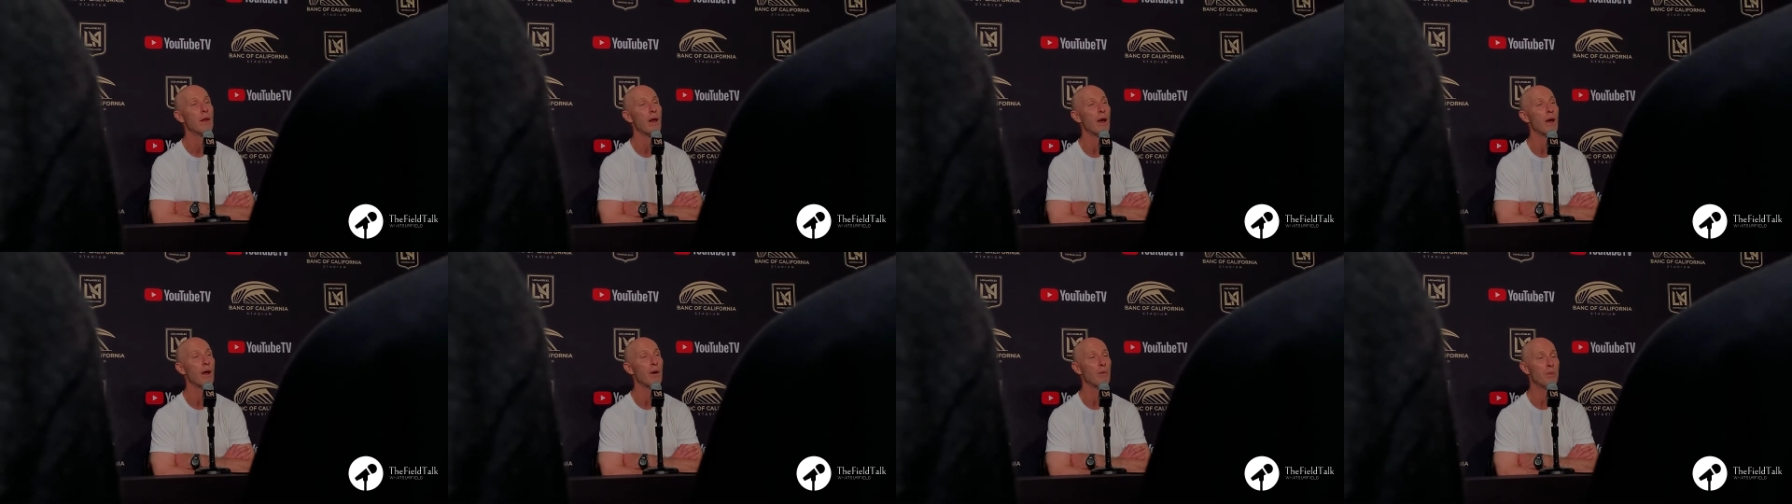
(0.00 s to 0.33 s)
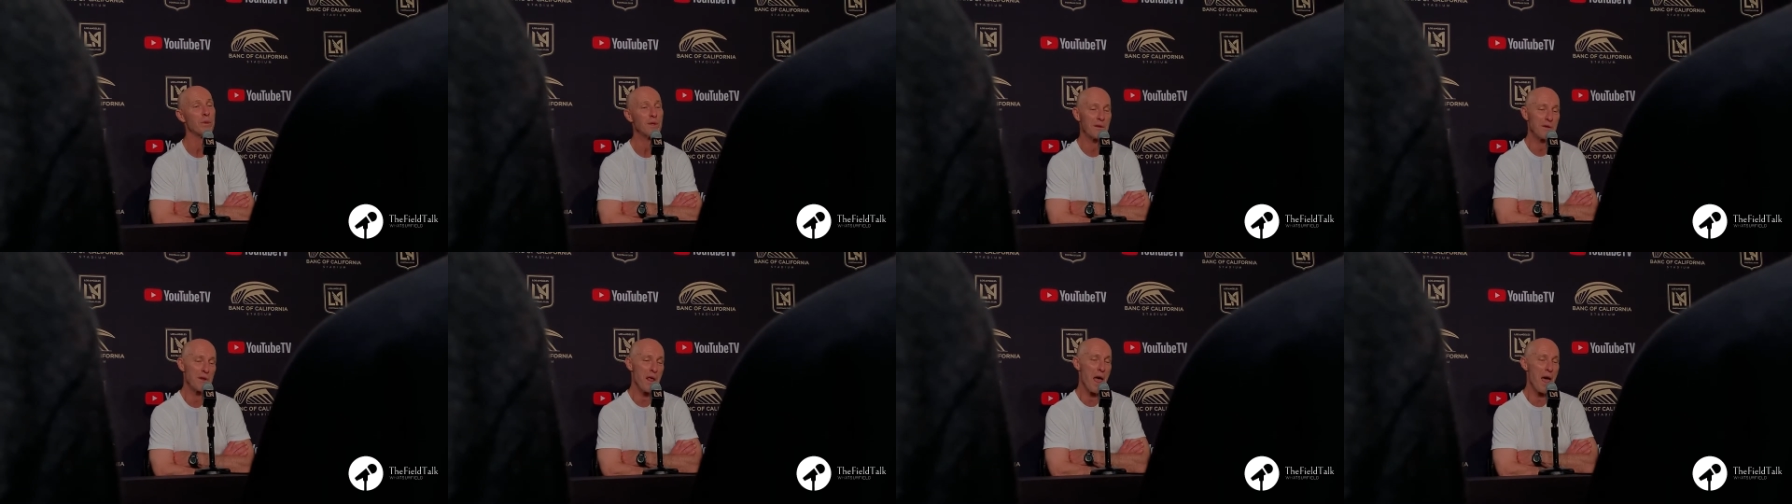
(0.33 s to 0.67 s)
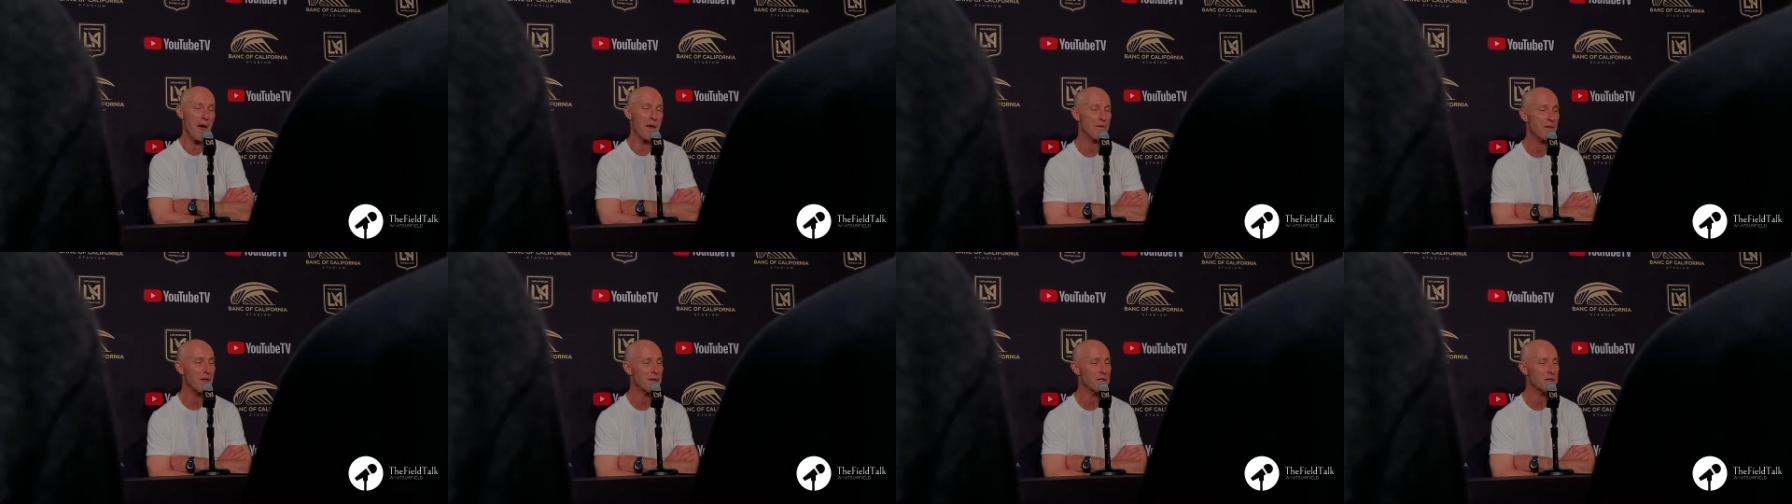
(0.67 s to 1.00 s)
Um, yeah.
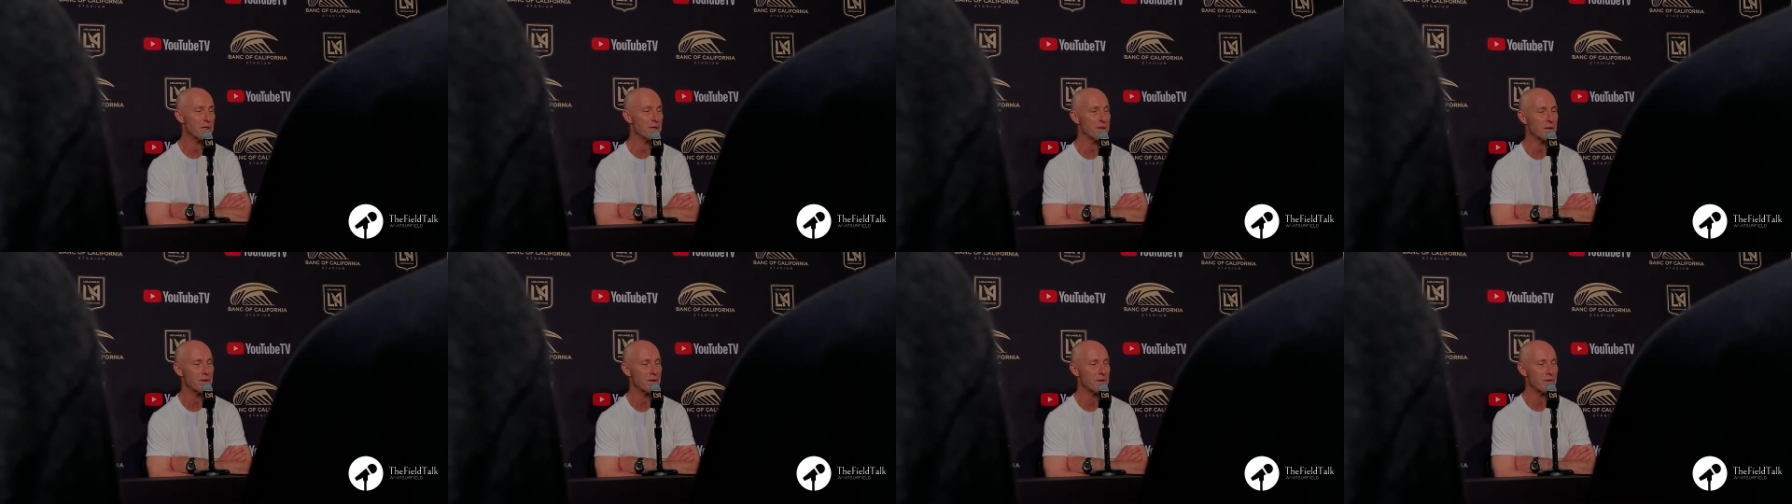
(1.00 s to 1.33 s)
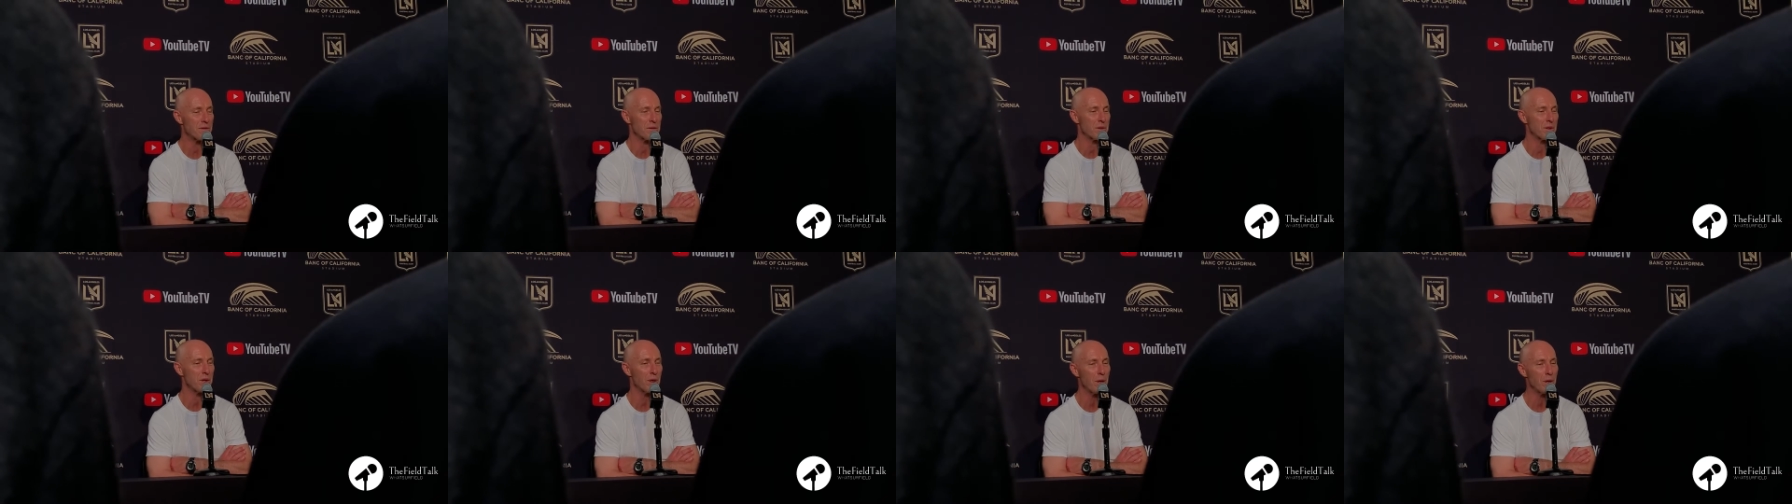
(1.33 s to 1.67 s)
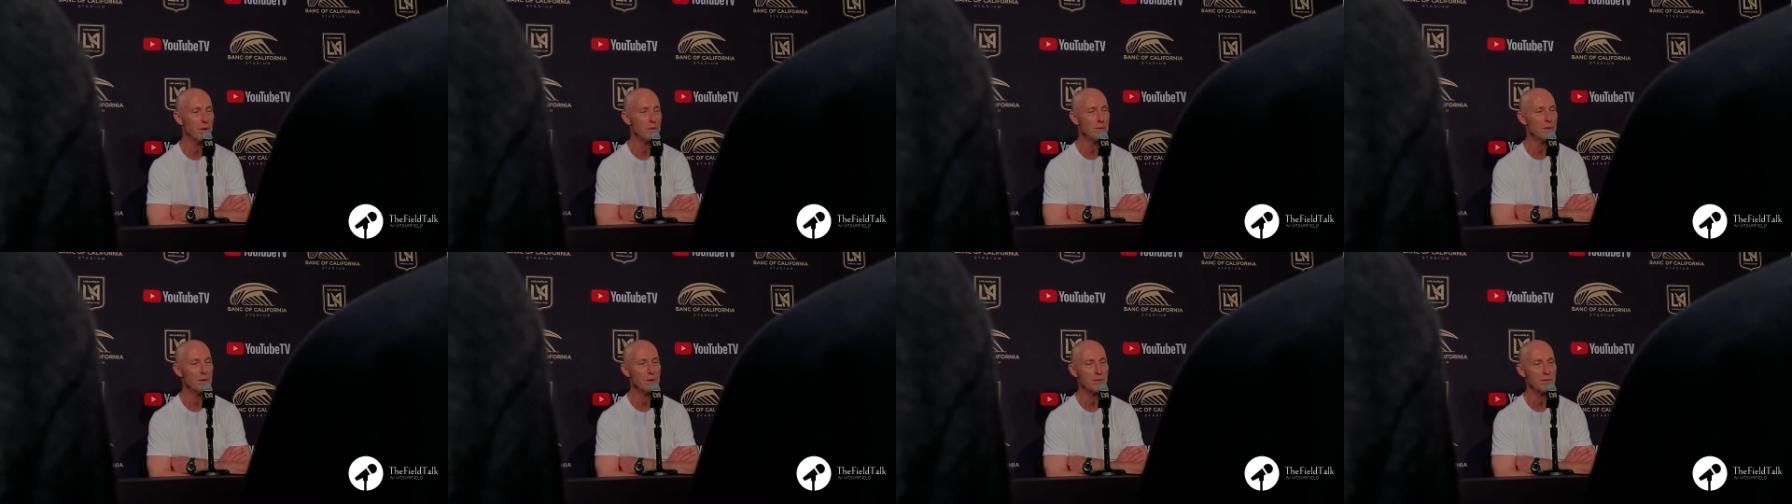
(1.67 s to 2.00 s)
yeah, that's you
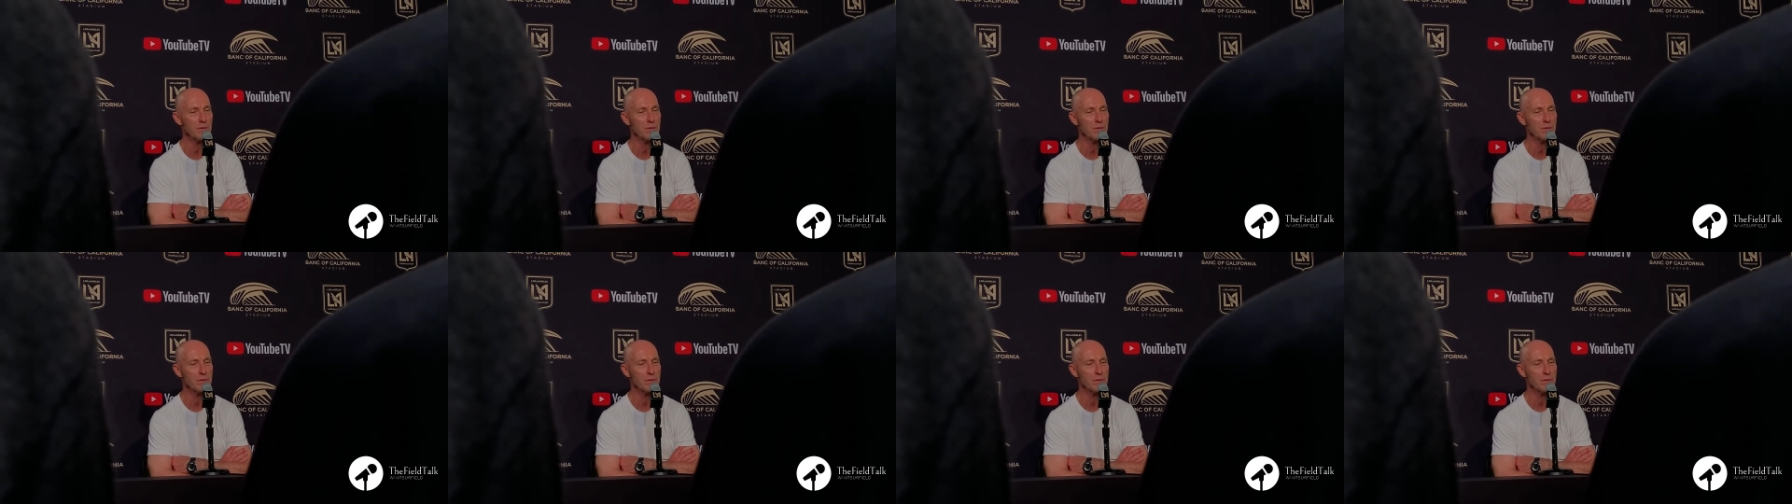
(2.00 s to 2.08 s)
know,